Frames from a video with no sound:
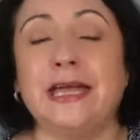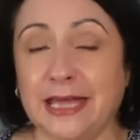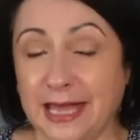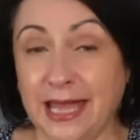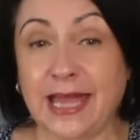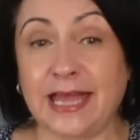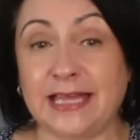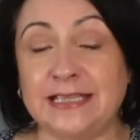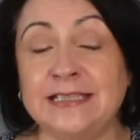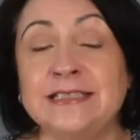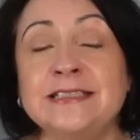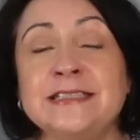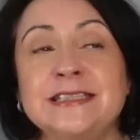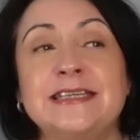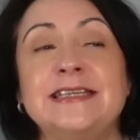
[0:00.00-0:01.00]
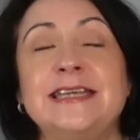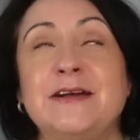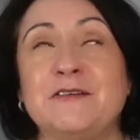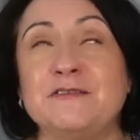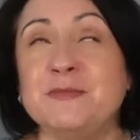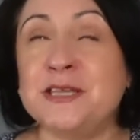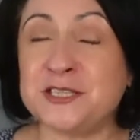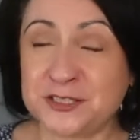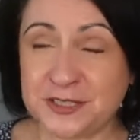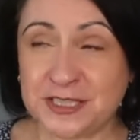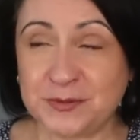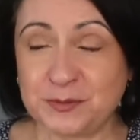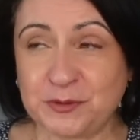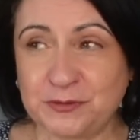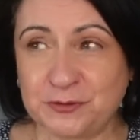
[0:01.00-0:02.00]
And now, I've mentioned
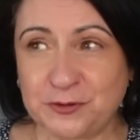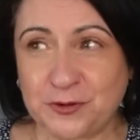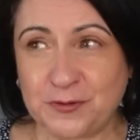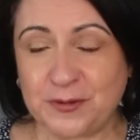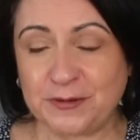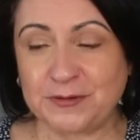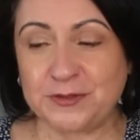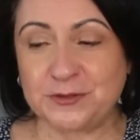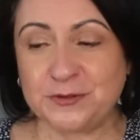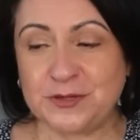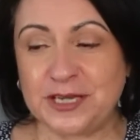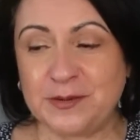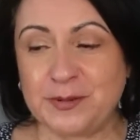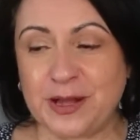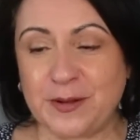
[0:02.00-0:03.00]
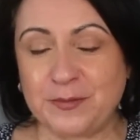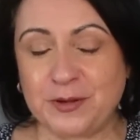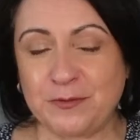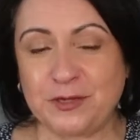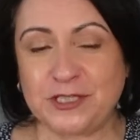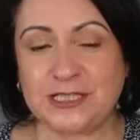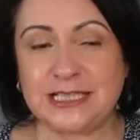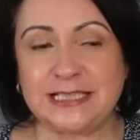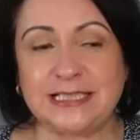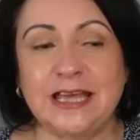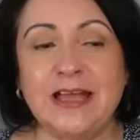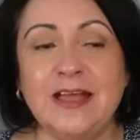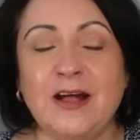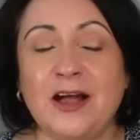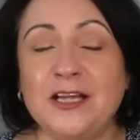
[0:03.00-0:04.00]
this before when I was talking about my wish list,
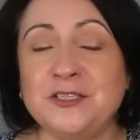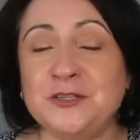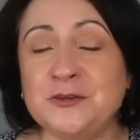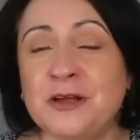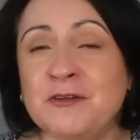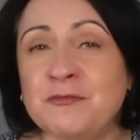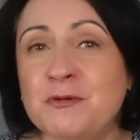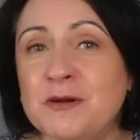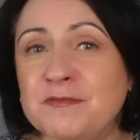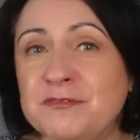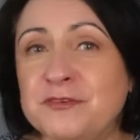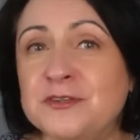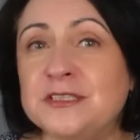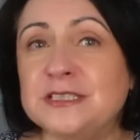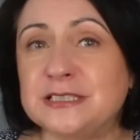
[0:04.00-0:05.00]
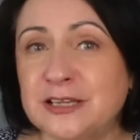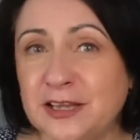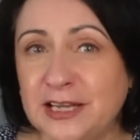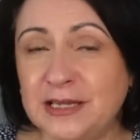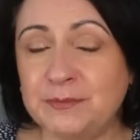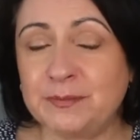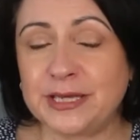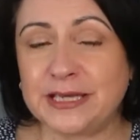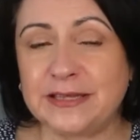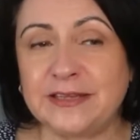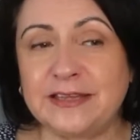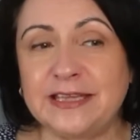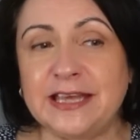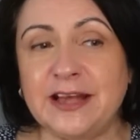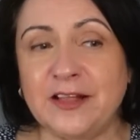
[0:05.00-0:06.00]
I do have one foot slightly bigger
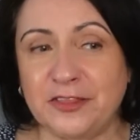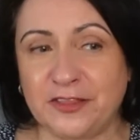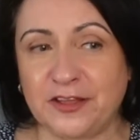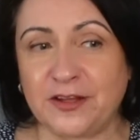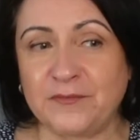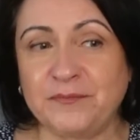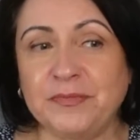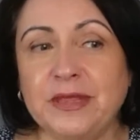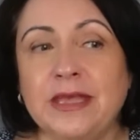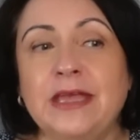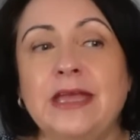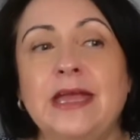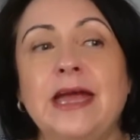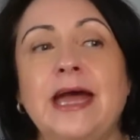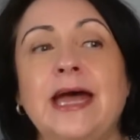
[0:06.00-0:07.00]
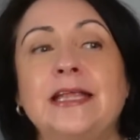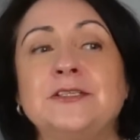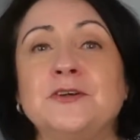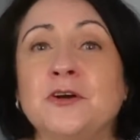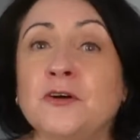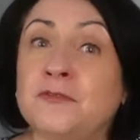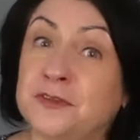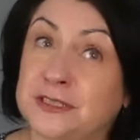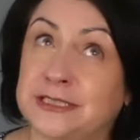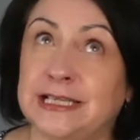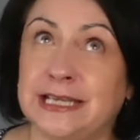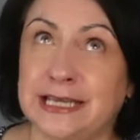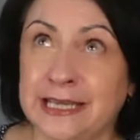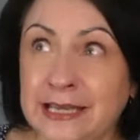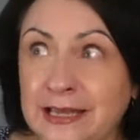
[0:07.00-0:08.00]
than the other. And
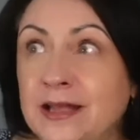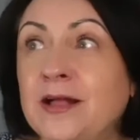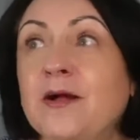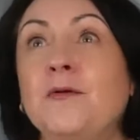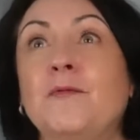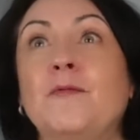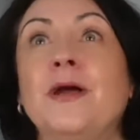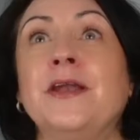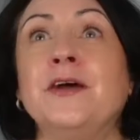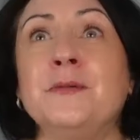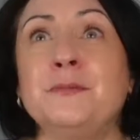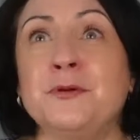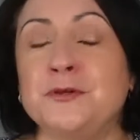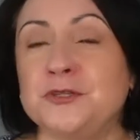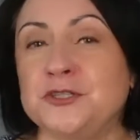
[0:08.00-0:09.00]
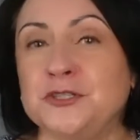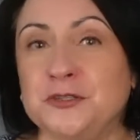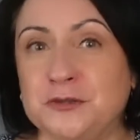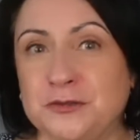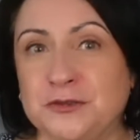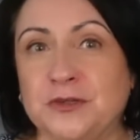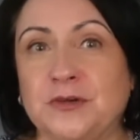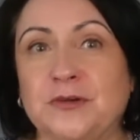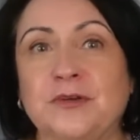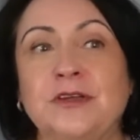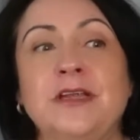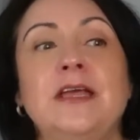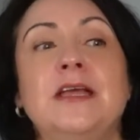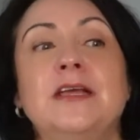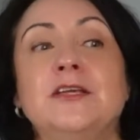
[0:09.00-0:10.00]
obviously, when I put shoes
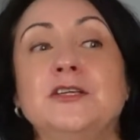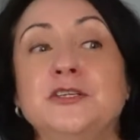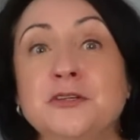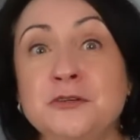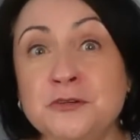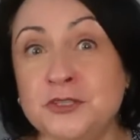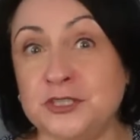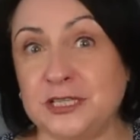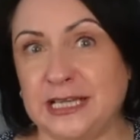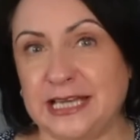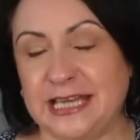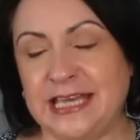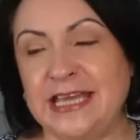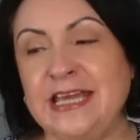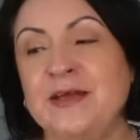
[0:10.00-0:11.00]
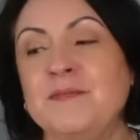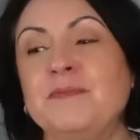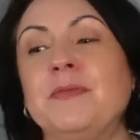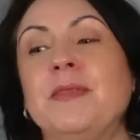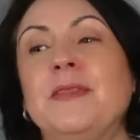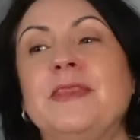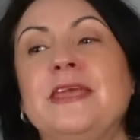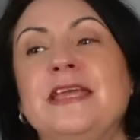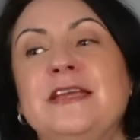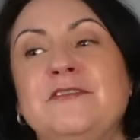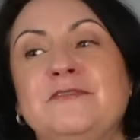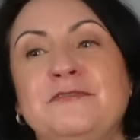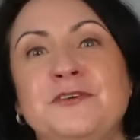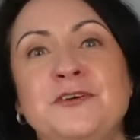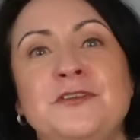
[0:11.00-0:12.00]
on, usually the
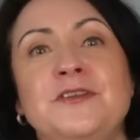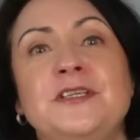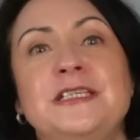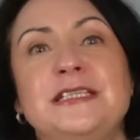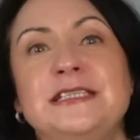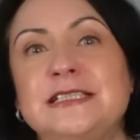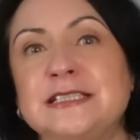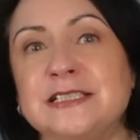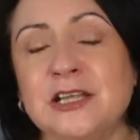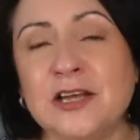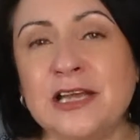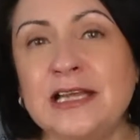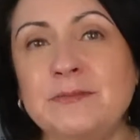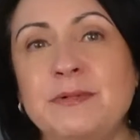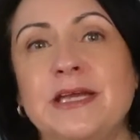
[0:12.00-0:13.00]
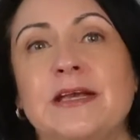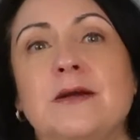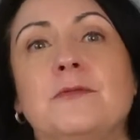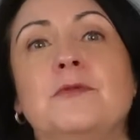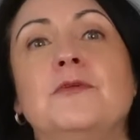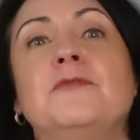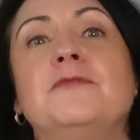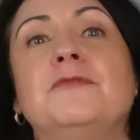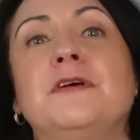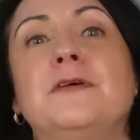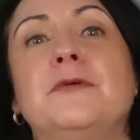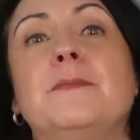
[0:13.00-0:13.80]
foot that is slightly bigger will feel